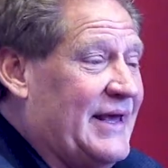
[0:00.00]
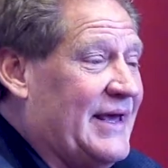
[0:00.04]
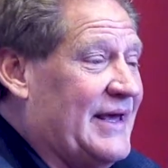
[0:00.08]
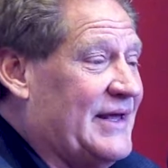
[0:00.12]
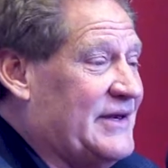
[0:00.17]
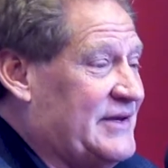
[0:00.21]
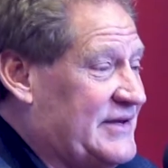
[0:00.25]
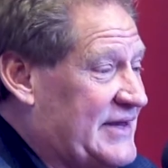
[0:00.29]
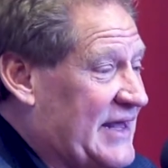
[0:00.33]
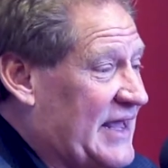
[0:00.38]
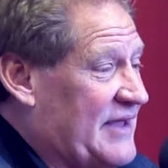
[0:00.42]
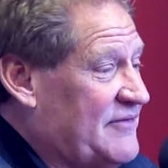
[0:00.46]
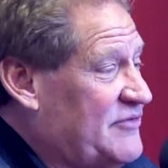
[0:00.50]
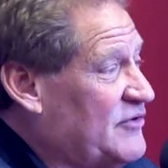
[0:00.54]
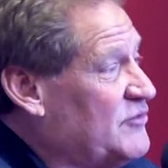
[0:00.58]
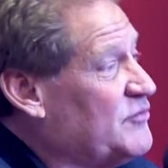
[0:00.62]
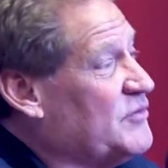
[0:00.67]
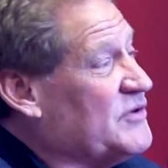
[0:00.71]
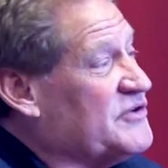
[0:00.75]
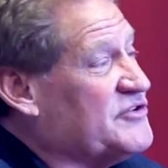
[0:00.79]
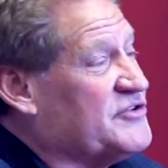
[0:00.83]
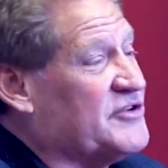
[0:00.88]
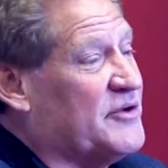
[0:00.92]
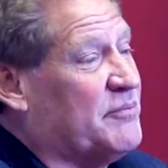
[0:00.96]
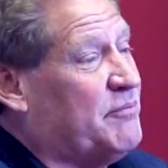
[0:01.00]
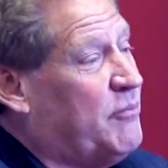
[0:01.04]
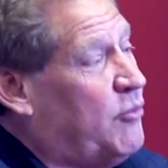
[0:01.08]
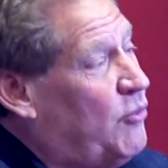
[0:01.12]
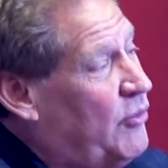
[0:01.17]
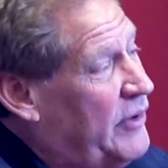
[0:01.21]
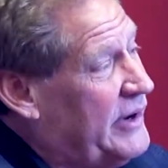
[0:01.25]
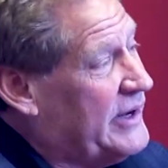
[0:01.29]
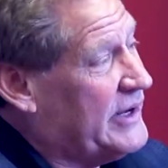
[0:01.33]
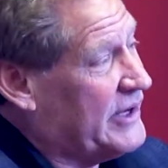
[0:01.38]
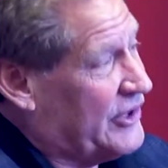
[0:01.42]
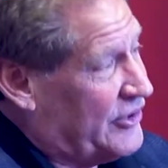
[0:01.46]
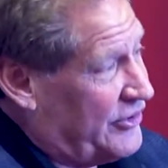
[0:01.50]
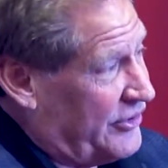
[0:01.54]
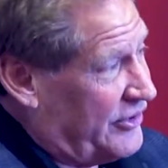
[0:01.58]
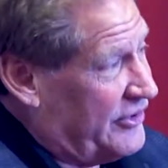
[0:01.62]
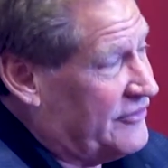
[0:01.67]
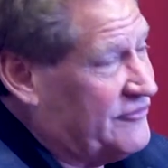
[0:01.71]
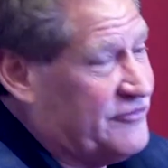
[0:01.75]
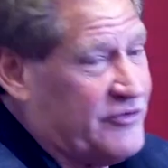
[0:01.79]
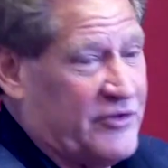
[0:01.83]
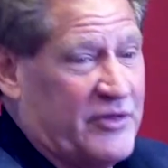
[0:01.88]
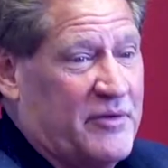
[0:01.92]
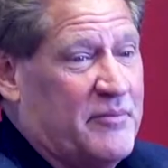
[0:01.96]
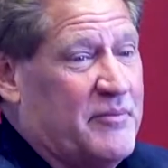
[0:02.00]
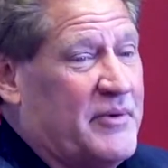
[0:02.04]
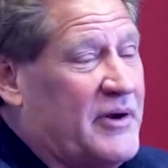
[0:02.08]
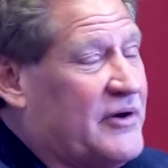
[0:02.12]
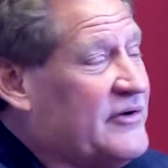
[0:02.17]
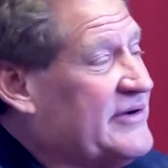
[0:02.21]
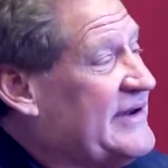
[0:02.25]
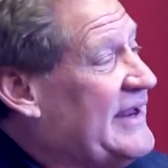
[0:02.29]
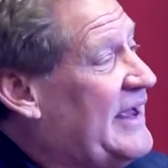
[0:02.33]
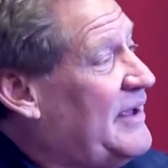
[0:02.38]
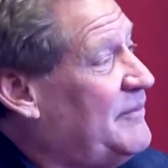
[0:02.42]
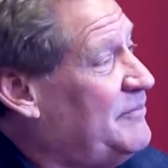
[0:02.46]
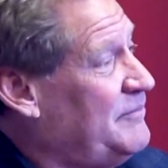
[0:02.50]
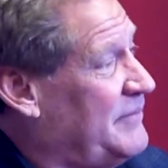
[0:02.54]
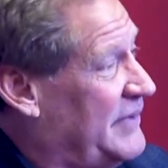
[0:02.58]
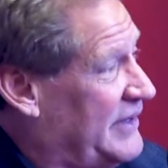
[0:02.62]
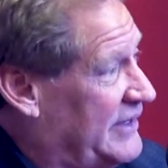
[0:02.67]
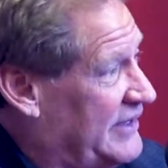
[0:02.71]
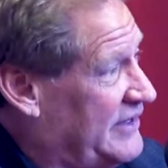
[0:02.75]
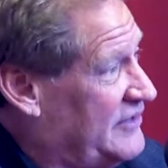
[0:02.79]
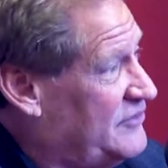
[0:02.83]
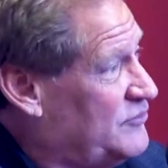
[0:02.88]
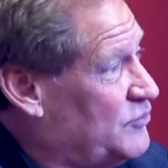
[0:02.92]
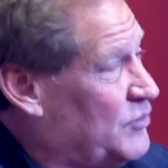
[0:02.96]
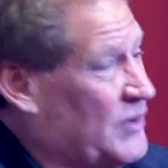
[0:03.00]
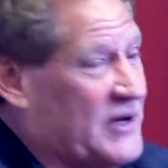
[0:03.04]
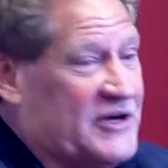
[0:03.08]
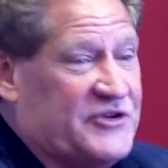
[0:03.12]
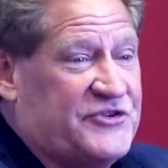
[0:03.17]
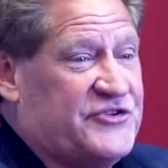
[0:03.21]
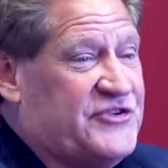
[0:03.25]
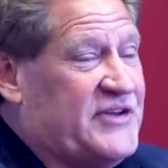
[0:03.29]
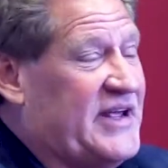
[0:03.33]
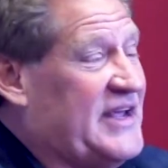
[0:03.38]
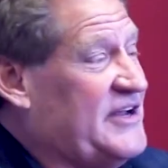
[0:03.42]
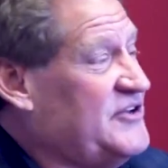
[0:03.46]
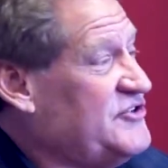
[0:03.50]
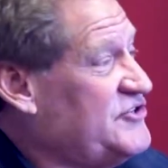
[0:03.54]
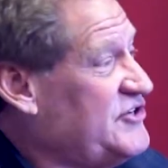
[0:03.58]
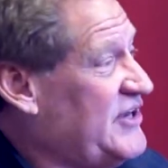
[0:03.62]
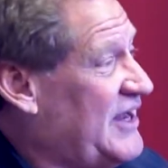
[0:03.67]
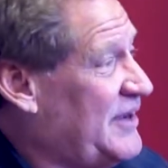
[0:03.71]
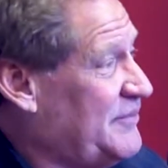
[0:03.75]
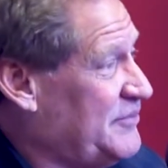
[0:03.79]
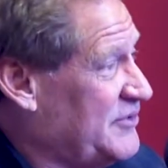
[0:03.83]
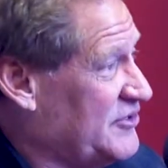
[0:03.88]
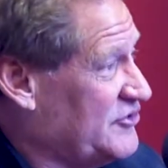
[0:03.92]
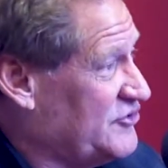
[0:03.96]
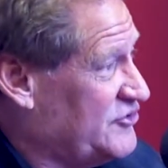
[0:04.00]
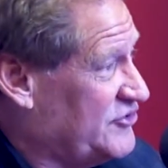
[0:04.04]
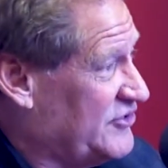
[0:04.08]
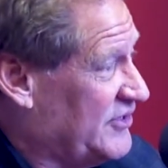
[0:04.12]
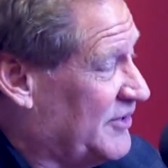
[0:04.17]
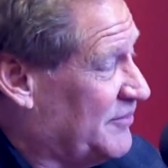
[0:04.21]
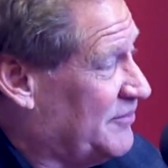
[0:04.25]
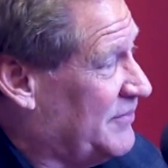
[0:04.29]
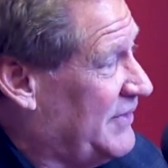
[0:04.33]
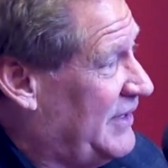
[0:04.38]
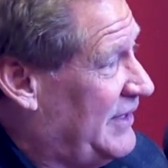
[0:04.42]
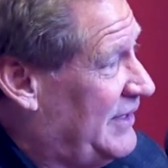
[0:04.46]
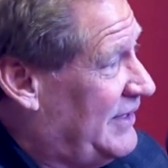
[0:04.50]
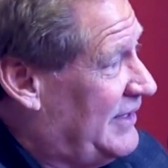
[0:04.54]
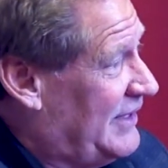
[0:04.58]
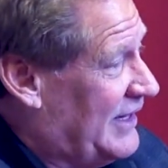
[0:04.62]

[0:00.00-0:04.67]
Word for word: and David was the point guard for the Middletown Middies, won a state championship.